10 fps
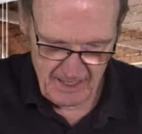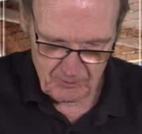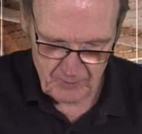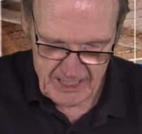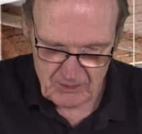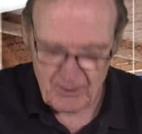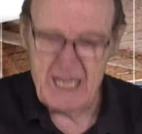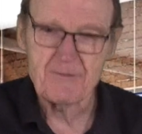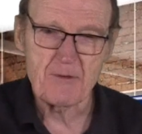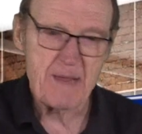RICO
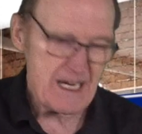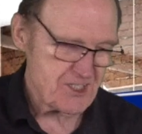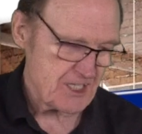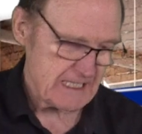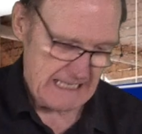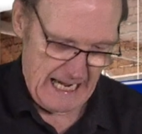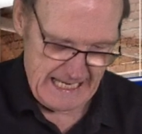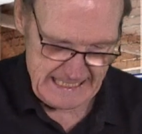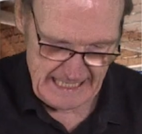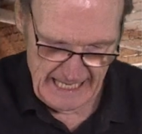information
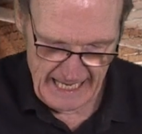guide